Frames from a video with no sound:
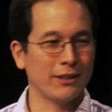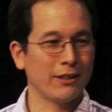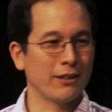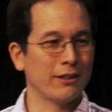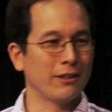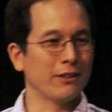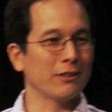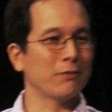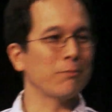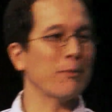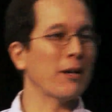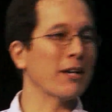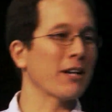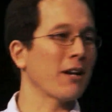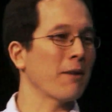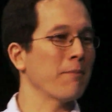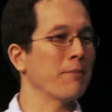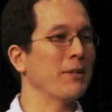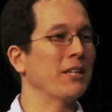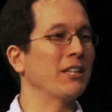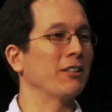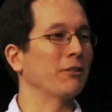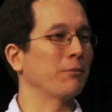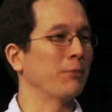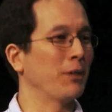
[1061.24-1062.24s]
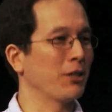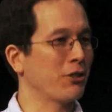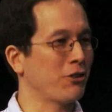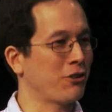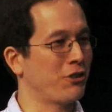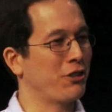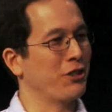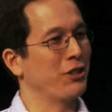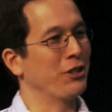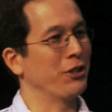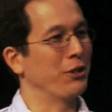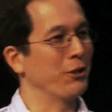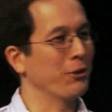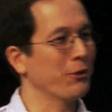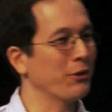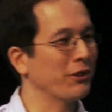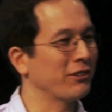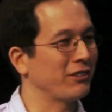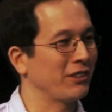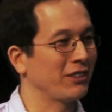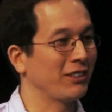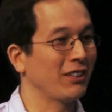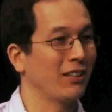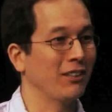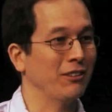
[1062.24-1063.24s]
this might not mean as much to you
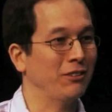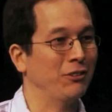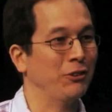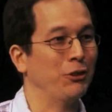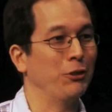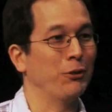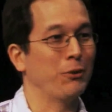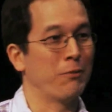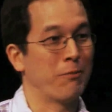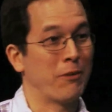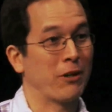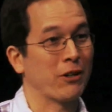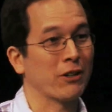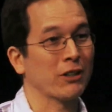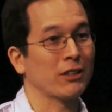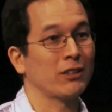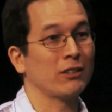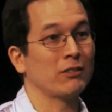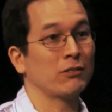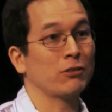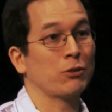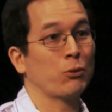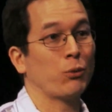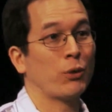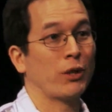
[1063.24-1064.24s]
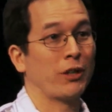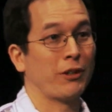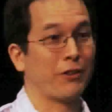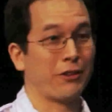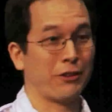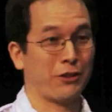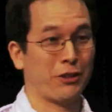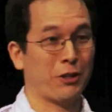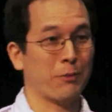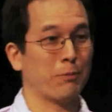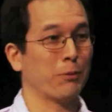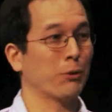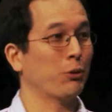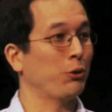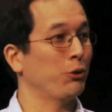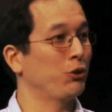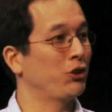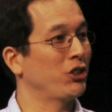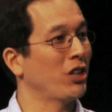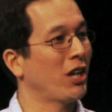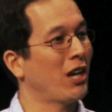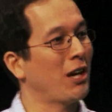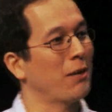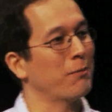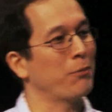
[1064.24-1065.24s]
as it does to Americans, where the typical
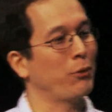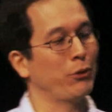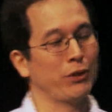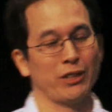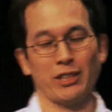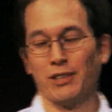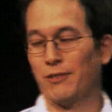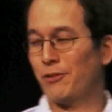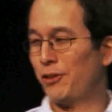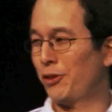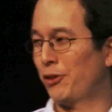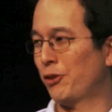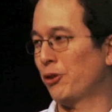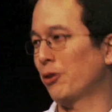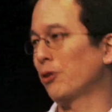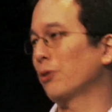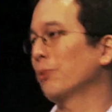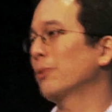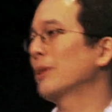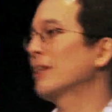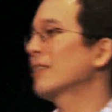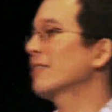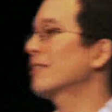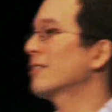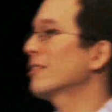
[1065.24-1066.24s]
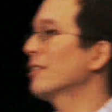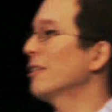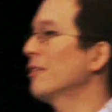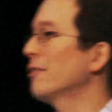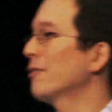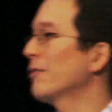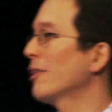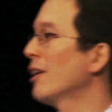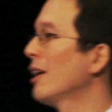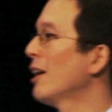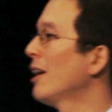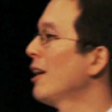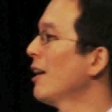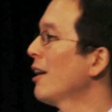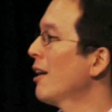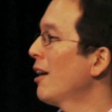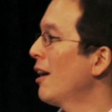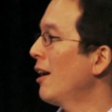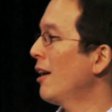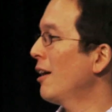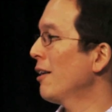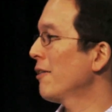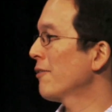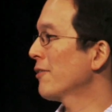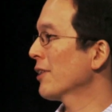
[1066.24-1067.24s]
job only gives you 2 weeks of
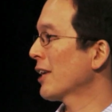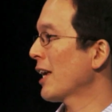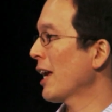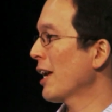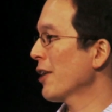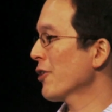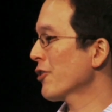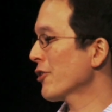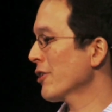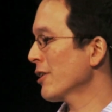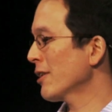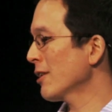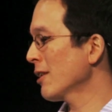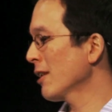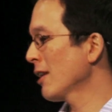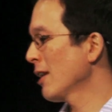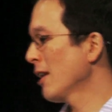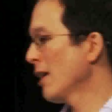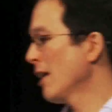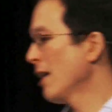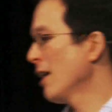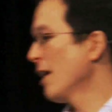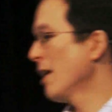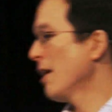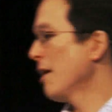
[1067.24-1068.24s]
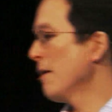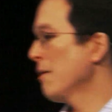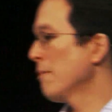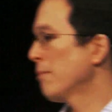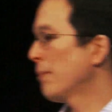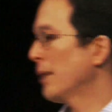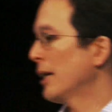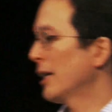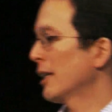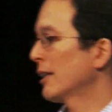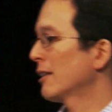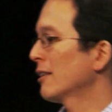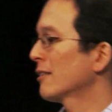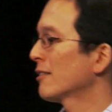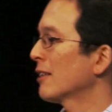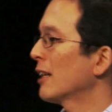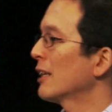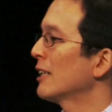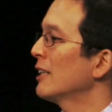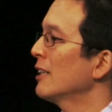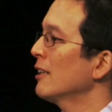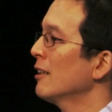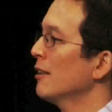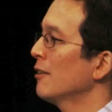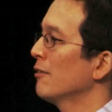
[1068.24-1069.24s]
vacation. But this
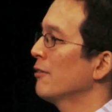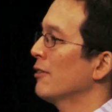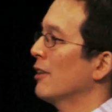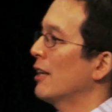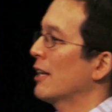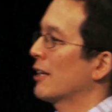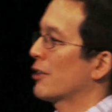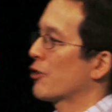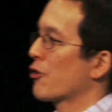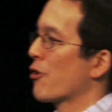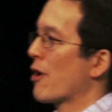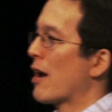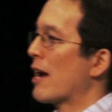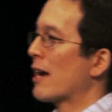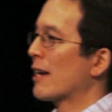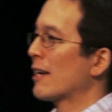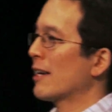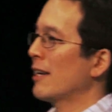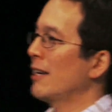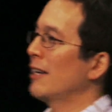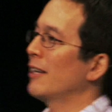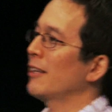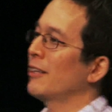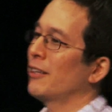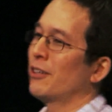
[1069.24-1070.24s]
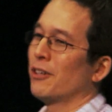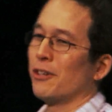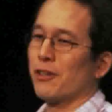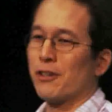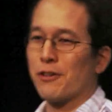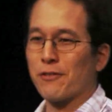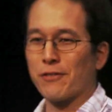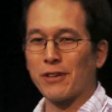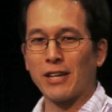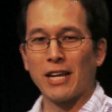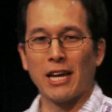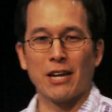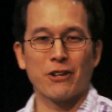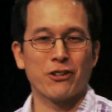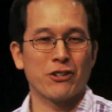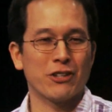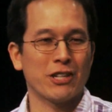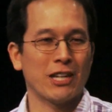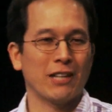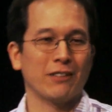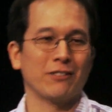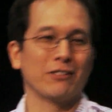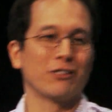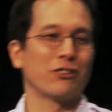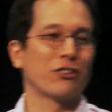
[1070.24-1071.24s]
idea of tracking your vacation
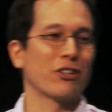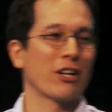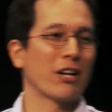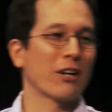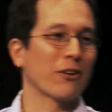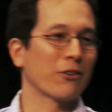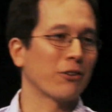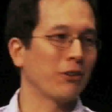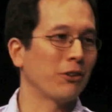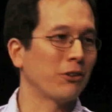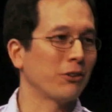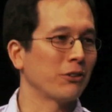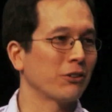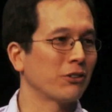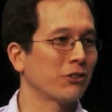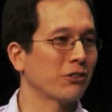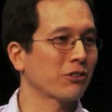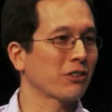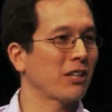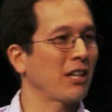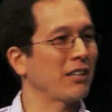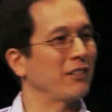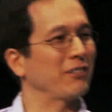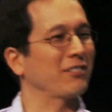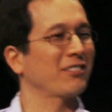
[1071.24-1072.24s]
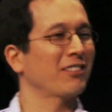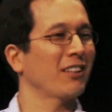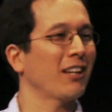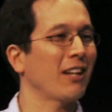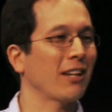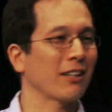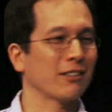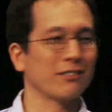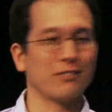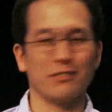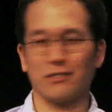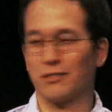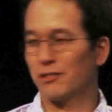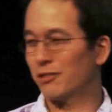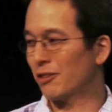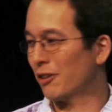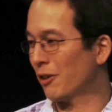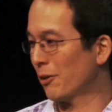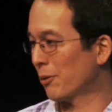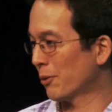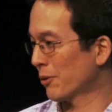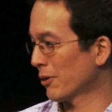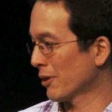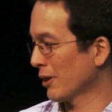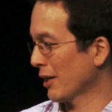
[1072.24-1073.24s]
days in general just kind of sucks. And
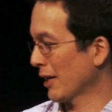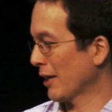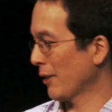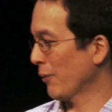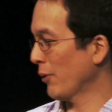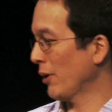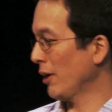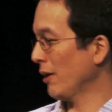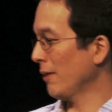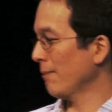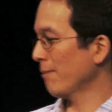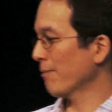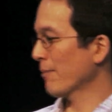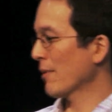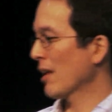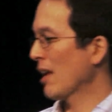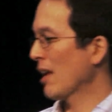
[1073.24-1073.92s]
so we're like, well,